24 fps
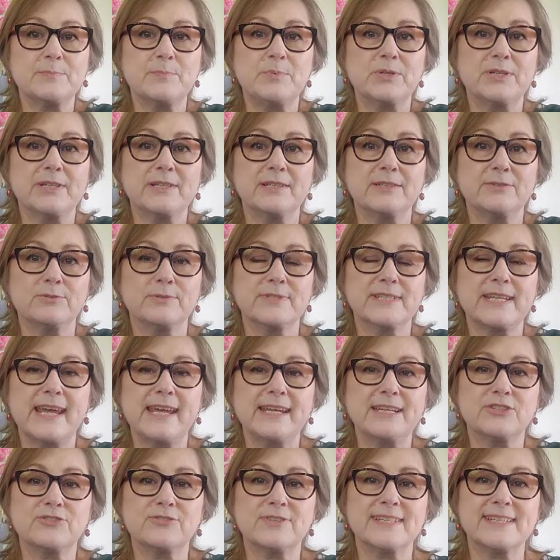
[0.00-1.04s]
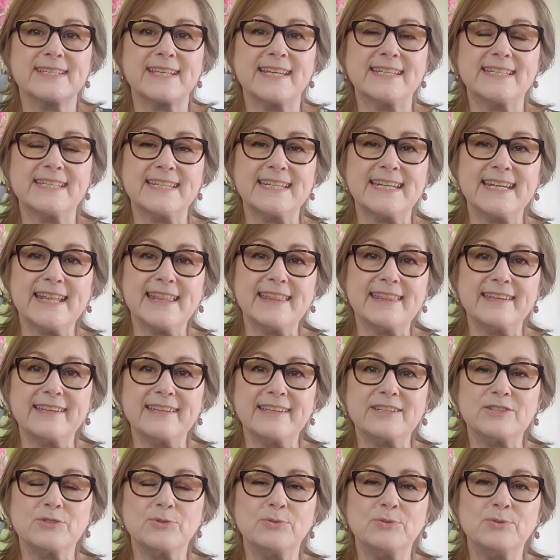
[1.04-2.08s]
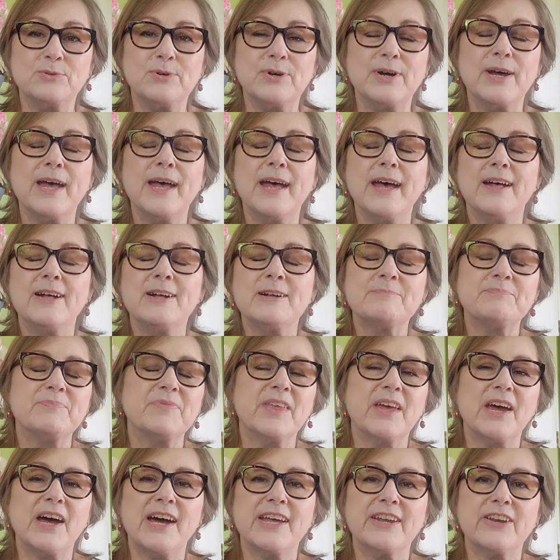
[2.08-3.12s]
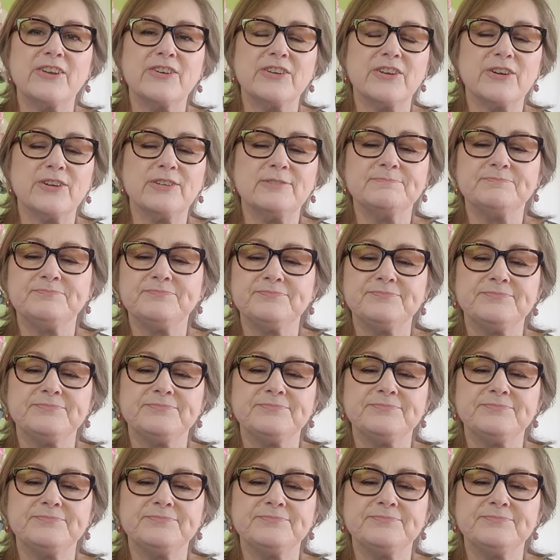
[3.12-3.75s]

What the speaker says: put a little tank dress underneath it, or I don't know,